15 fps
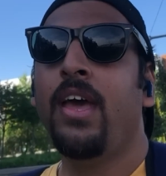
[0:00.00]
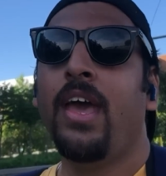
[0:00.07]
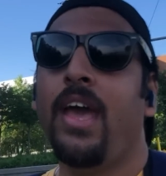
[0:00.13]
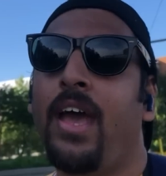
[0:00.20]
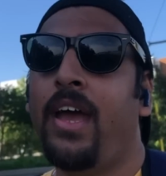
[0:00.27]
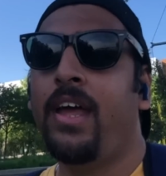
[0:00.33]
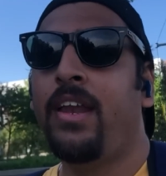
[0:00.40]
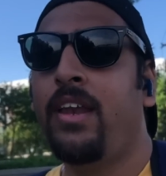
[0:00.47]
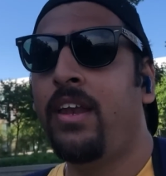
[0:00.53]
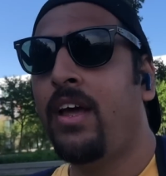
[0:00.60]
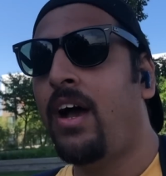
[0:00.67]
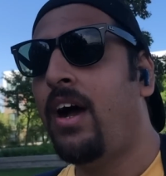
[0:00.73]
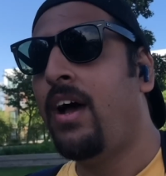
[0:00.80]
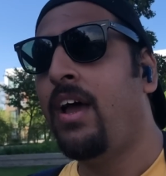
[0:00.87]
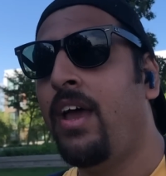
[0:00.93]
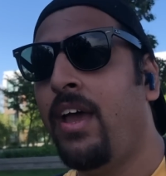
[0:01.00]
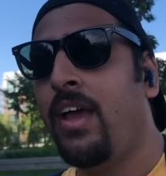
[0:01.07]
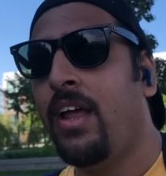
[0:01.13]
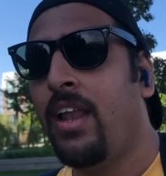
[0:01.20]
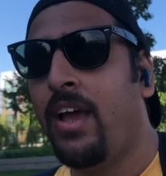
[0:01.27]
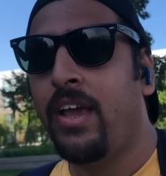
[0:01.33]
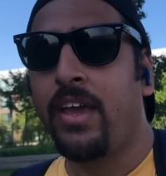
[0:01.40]
and
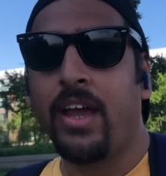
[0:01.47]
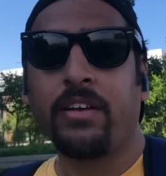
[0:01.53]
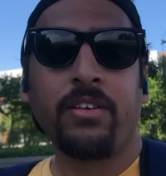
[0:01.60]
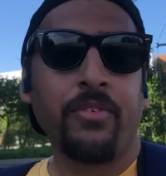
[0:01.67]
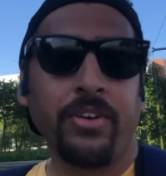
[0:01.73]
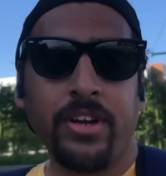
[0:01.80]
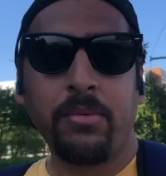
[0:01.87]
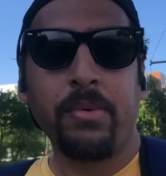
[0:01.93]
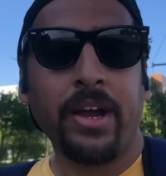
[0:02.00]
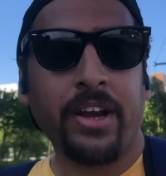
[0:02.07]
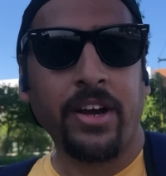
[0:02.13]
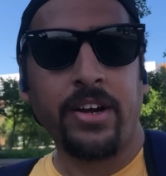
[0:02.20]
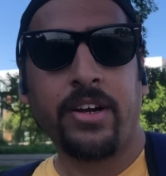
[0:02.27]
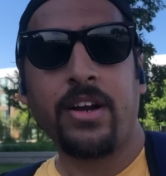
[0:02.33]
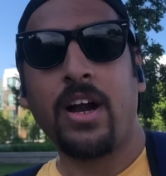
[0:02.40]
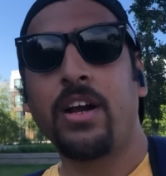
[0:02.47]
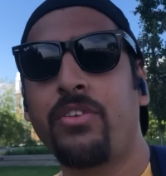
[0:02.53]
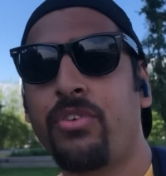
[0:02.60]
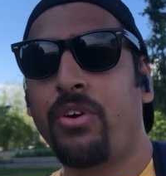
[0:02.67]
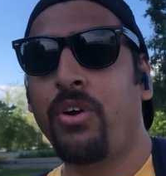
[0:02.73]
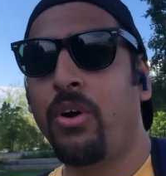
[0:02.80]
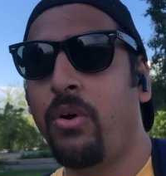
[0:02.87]
I like activated my credit card
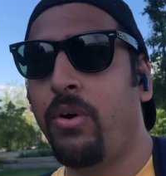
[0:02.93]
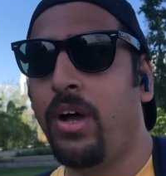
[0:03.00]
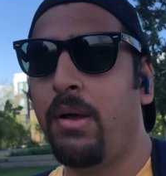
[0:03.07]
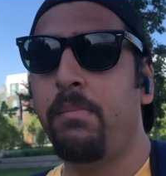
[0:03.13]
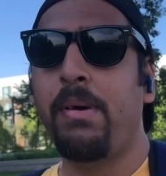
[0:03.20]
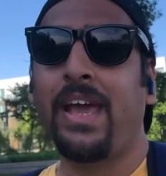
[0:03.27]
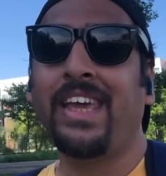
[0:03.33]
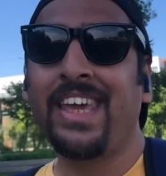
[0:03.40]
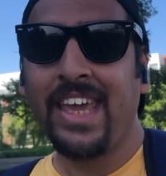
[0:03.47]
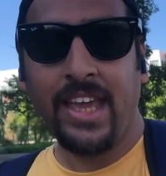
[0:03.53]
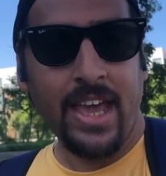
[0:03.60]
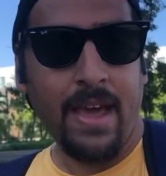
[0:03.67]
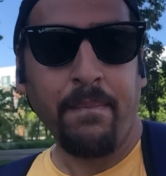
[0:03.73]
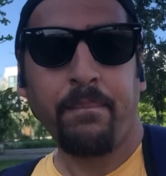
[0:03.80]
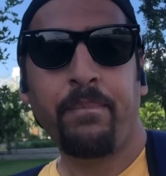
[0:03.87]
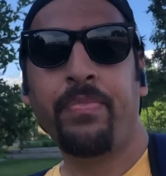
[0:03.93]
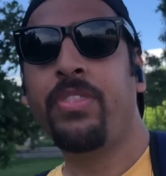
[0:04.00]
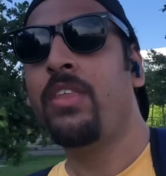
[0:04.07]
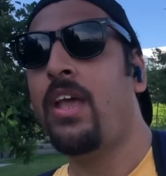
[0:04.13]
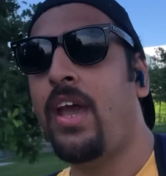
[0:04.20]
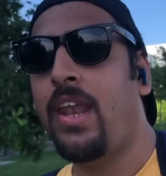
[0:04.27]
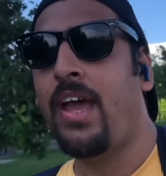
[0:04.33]
through a banking app,
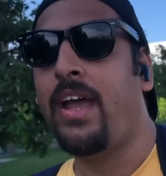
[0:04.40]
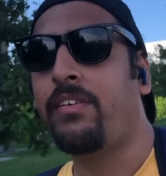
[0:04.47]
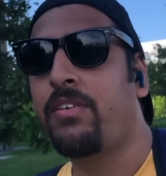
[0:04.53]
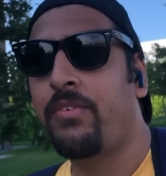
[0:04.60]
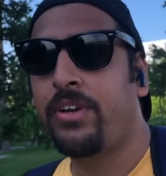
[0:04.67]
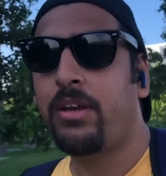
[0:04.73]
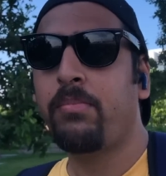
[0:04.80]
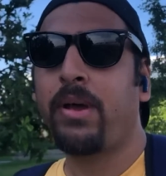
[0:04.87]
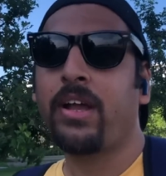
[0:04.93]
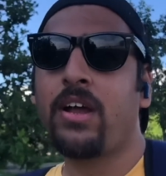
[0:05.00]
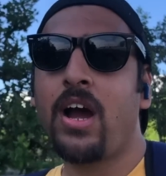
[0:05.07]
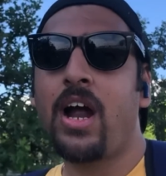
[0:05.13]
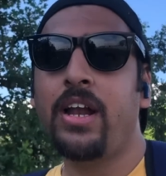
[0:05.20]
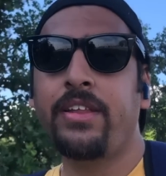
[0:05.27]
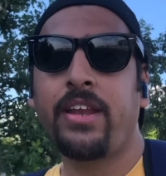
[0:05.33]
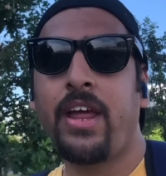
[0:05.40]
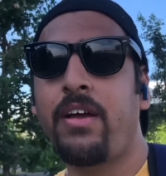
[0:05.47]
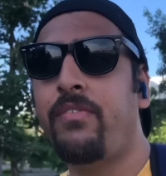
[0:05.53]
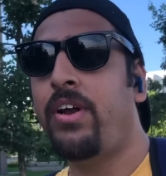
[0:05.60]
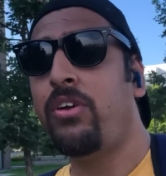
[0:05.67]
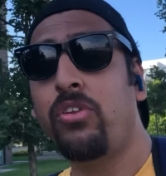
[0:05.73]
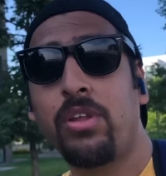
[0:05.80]
and I activated my card. Then I
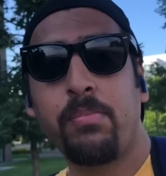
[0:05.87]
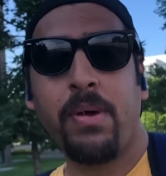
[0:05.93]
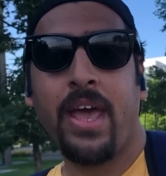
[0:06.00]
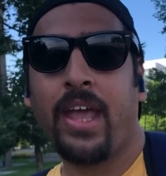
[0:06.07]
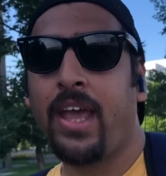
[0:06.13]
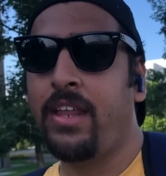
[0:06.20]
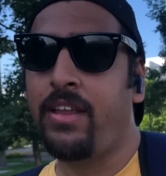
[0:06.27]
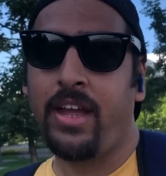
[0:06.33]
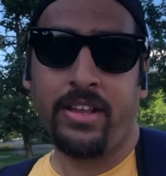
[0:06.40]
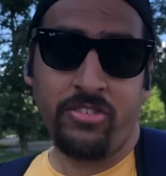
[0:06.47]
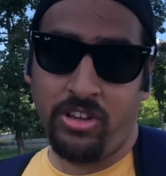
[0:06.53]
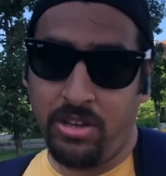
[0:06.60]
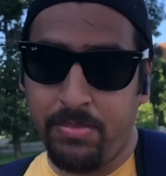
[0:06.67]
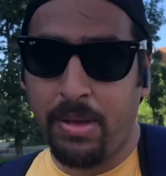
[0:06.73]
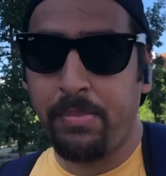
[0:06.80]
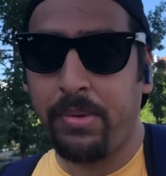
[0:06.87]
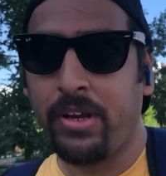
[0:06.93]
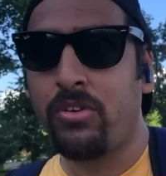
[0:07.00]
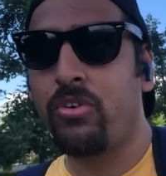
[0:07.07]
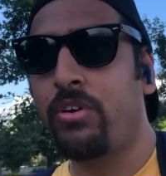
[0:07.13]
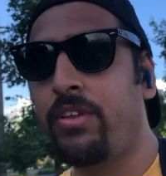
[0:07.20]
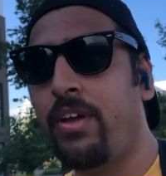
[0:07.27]
went to the bank and I changed my PIN
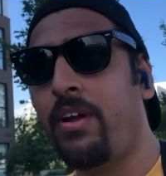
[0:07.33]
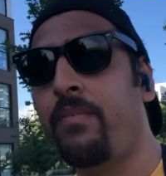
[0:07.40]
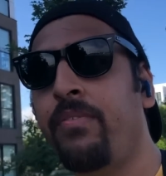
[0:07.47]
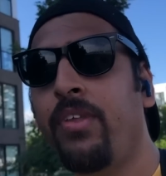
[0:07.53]
code there.